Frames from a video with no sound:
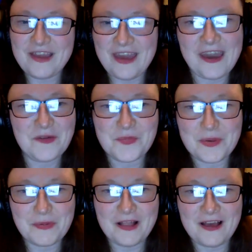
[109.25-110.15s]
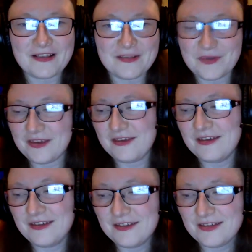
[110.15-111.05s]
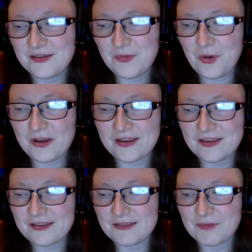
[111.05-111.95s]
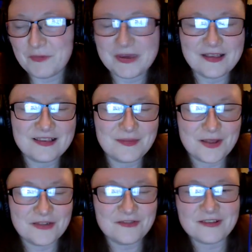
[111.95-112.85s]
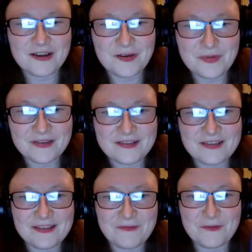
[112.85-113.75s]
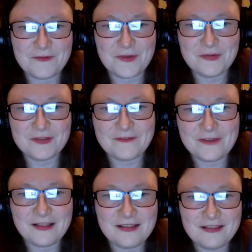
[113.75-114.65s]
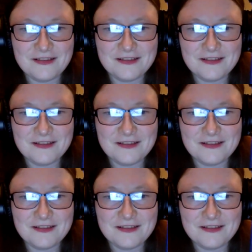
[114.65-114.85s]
I hate when people ask me what I what my guilty pleasures are because I refuse to feel